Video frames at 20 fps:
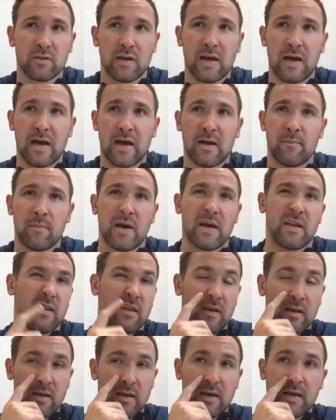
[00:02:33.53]

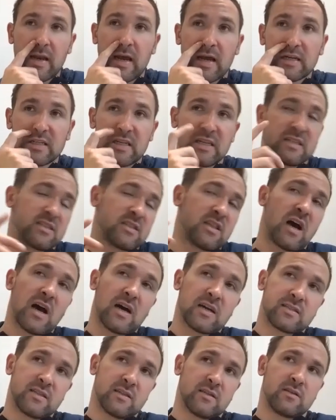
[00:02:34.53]
and it actually
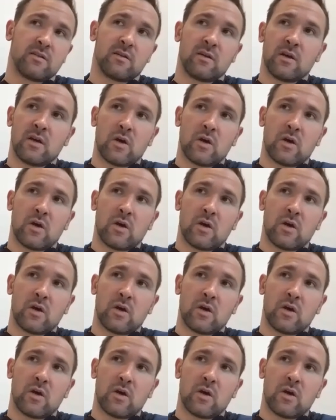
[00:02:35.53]
started